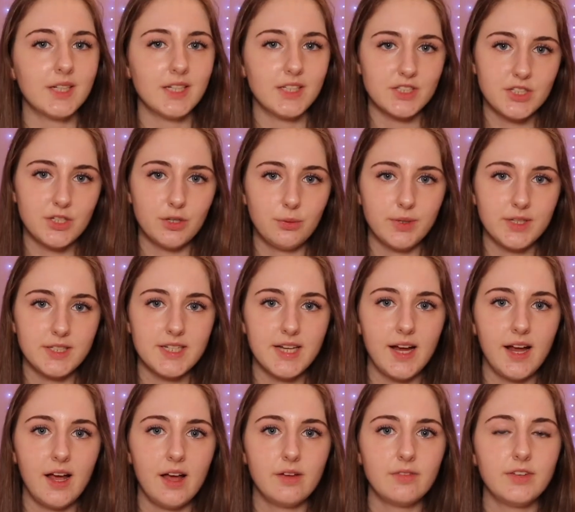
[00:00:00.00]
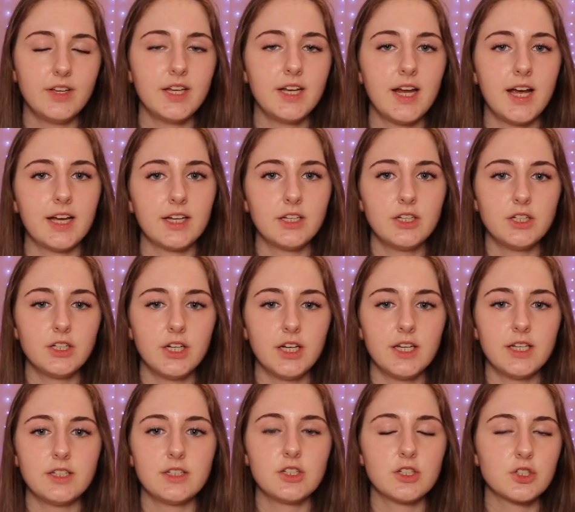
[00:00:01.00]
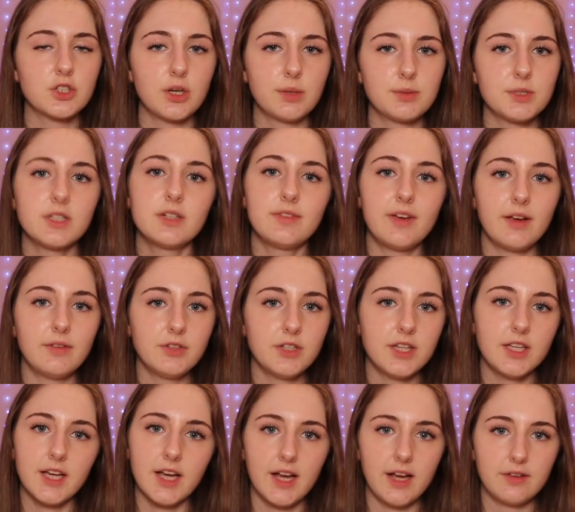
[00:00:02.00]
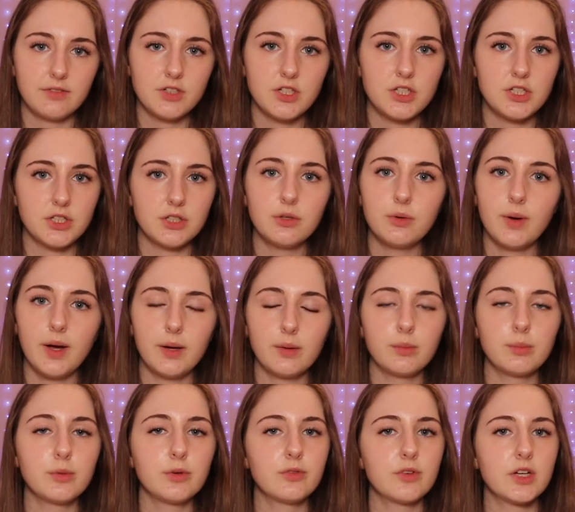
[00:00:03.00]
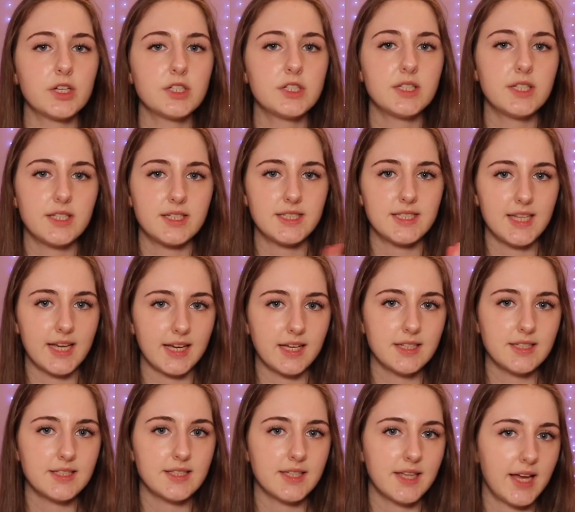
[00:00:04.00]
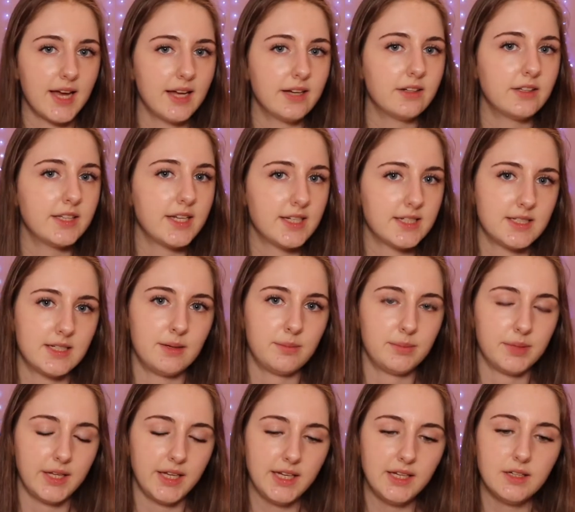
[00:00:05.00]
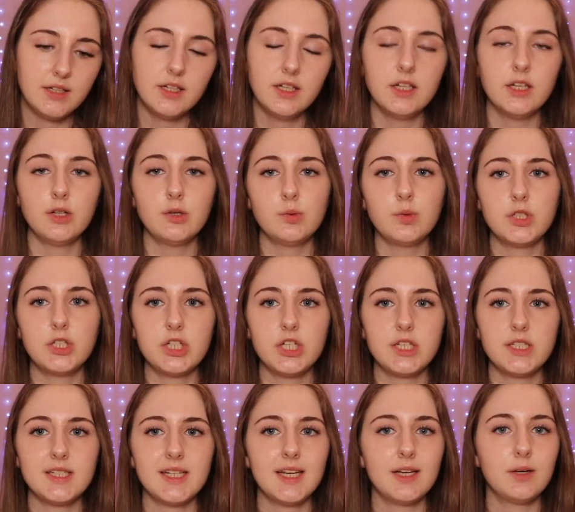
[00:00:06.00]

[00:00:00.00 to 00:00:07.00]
So once I have an accurate description of everything I have to do, I will move on to the second slide on that template, which is a